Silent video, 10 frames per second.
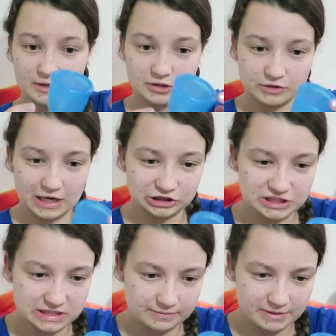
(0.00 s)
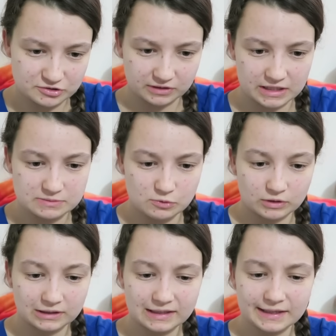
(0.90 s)
You can actually see the measuring lines more
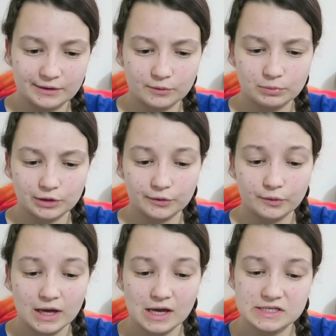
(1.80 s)
clearly on the blue.